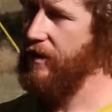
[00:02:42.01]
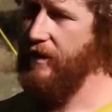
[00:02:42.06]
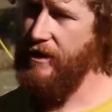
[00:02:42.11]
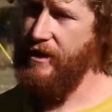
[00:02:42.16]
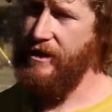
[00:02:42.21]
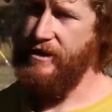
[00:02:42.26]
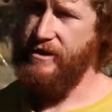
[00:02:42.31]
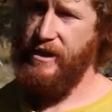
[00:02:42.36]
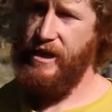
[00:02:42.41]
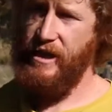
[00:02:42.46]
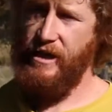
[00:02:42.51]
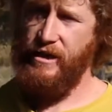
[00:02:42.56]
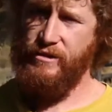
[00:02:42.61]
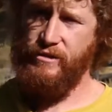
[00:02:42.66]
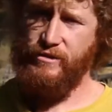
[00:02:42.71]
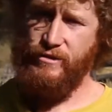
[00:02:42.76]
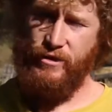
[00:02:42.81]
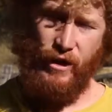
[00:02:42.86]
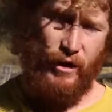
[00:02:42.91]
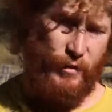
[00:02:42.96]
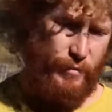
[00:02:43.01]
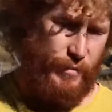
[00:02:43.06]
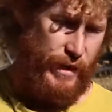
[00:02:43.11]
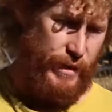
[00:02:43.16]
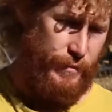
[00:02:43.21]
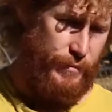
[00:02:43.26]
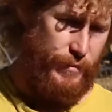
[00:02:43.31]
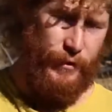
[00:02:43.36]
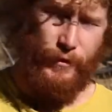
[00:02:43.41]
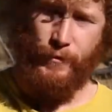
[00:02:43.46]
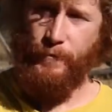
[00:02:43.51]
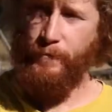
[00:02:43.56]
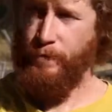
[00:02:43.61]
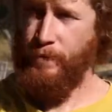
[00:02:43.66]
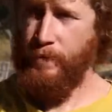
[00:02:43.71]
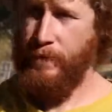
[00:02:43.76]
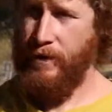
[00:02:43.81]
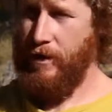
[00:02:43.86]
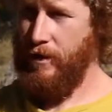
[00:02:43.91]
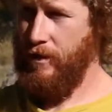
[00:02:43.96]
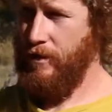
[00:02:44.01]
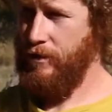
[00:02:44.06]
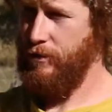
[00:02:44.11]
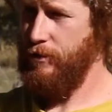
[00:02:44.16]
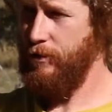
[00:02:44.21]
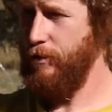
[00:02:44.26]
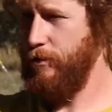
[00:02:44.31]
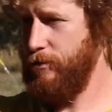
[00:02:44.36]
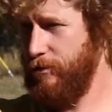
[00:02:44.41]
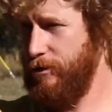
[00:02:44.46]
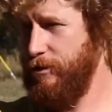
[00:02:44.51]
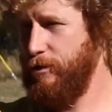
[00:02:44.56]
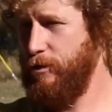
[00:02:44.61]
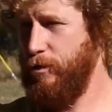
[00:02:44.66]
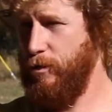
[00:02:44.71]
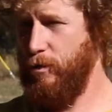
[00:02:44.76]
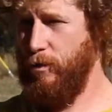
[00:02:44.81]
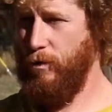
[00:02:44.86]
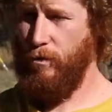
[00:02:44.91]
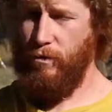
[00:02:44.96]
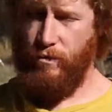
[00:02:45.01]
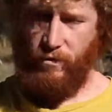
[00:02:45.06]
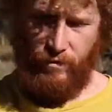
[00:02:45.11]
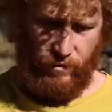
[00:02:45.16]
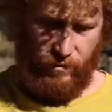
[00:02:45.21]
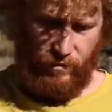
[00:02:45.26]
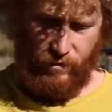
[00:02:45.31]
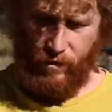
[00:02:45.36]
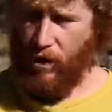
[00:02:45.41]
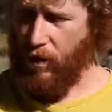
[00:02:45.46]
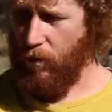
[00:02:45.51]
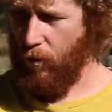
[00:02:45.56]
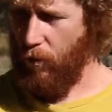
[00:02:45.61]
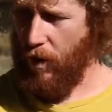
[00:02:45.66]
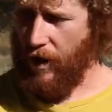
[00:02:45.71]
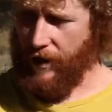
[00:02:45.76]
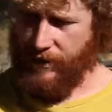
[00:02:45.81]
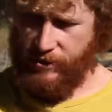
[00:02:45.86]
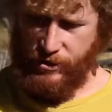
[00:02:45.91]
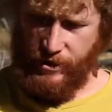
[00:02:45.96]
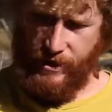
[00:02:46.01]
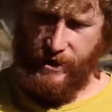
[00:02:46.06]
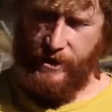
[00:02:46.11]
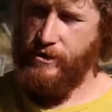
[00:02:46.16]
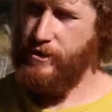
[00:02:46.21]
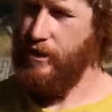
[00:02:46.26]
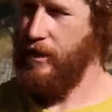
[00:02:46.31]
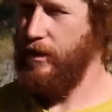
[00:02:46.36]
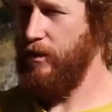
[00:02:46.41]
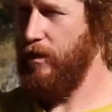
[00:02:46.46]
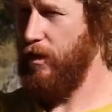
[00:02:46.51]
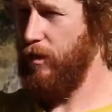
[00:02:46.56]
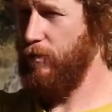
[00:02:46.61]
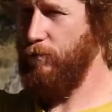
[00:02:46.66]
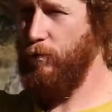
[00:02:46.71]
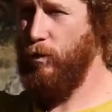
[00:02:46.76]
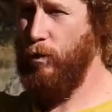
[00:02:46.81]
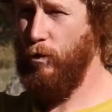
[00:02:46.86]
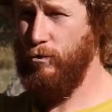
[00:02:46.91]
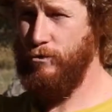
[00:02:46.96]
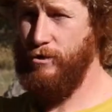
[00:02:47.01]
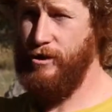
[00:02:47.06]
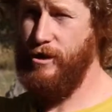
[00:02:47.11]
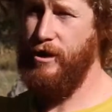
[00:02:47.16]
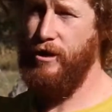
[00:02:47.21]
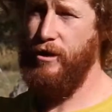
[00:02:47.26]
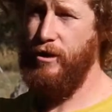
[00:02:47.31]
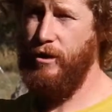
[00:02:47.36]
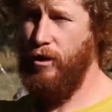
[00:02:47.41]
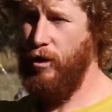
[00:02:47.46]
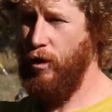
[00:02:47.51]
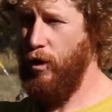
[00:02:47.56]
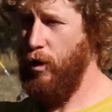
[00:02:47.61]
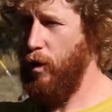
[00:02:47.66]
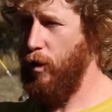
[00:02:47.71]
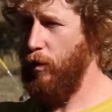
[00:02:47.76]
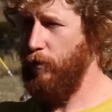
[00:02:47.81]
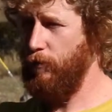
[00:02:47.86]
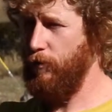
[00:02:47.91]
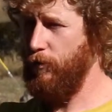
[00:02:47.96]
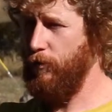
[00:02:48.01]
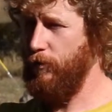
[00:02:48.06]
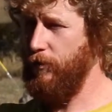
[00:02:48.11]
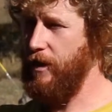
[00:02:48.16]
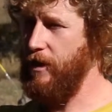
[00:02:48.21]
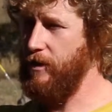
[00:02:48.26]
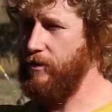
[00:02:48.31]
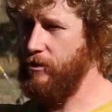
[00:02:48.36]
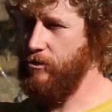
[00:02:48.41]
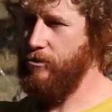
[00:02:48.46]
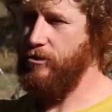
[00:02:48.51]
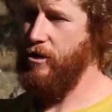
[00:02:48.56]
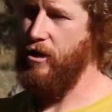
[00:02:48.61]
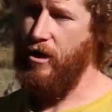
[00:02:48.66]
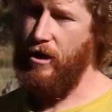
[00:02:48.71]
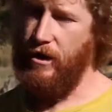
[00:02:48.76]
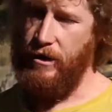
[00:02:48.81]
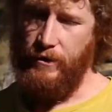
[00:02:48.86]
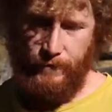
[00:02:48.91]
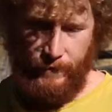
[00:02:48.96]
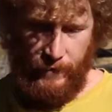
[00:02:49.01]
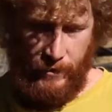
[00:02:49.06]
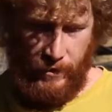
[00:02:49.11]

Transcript: Then he takes tar paper, usually 2 long, wide sheets, and unrolls it over that straw,